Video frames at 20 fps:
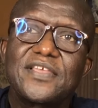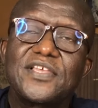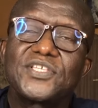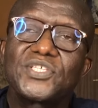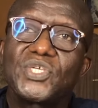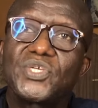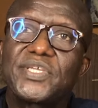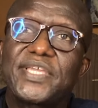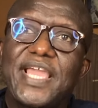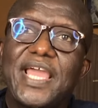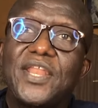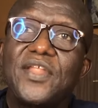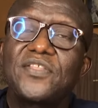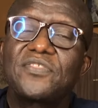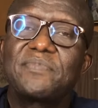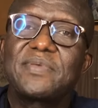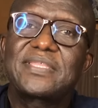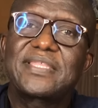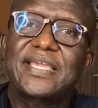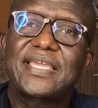So you
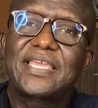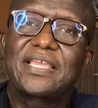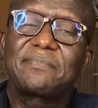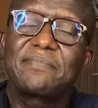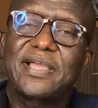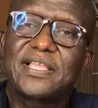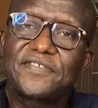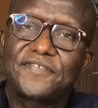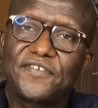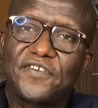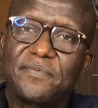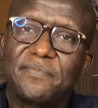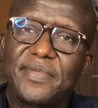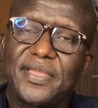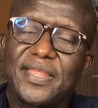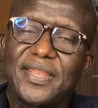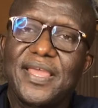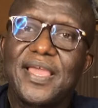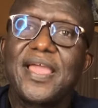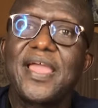cannot be taking
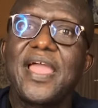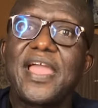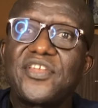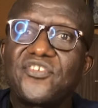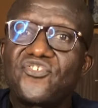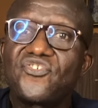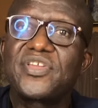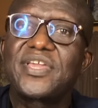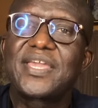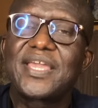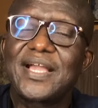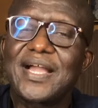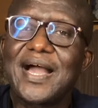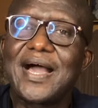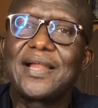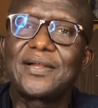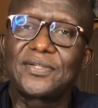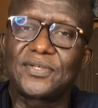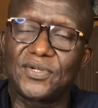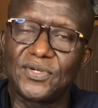metformin and drinking
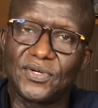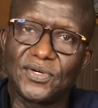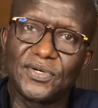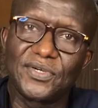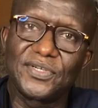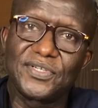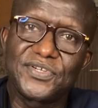alcohol.